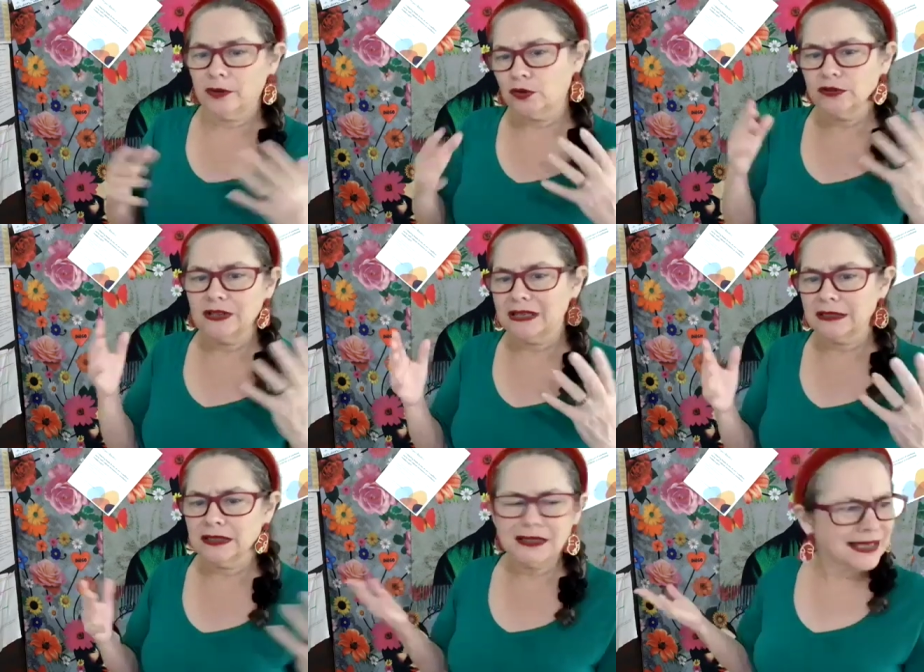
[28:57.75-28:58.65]
Because
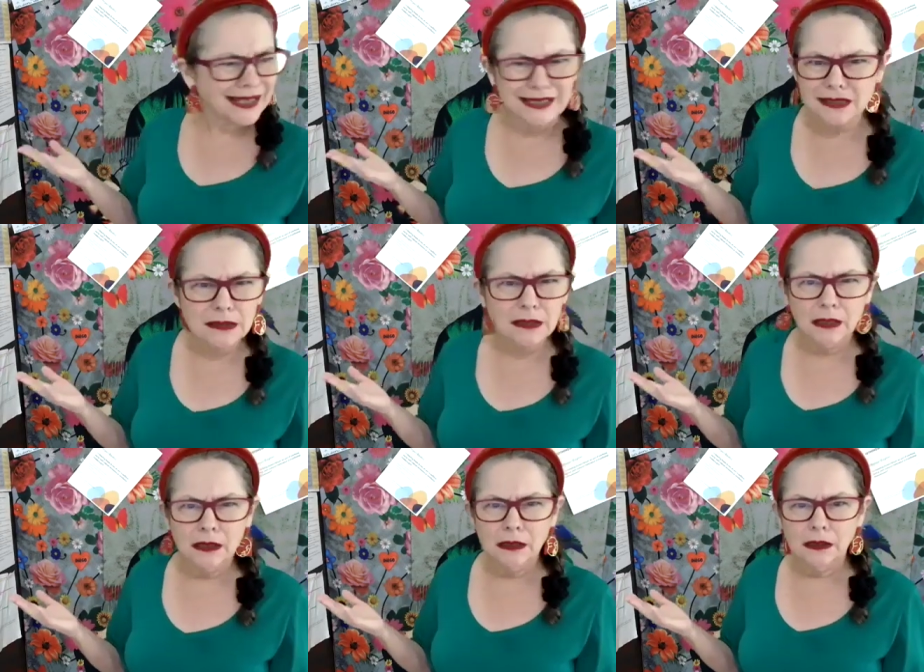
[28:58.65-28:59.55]
that's success.
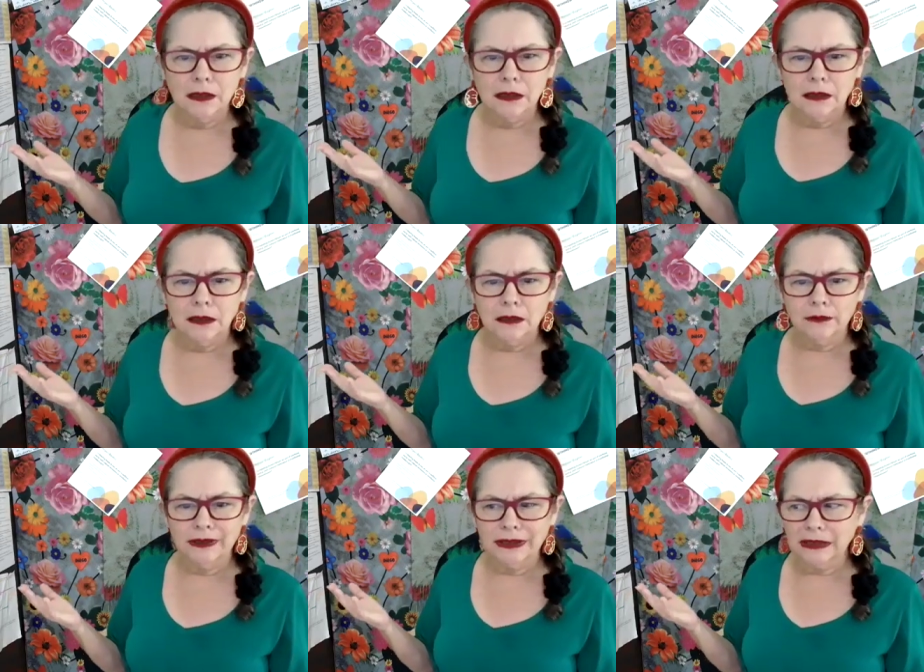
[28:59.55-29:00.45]

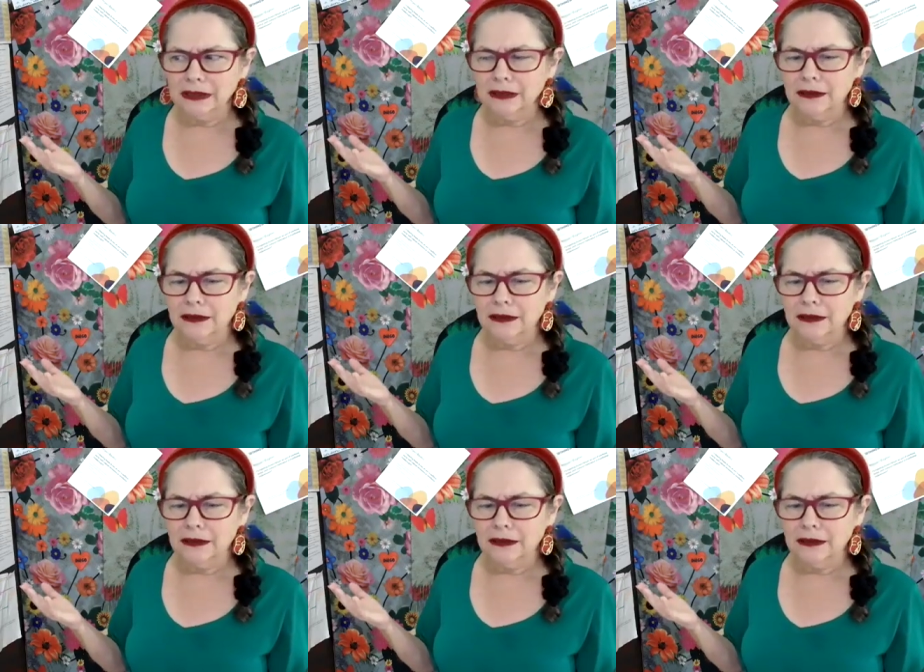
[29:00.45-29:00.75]
Really?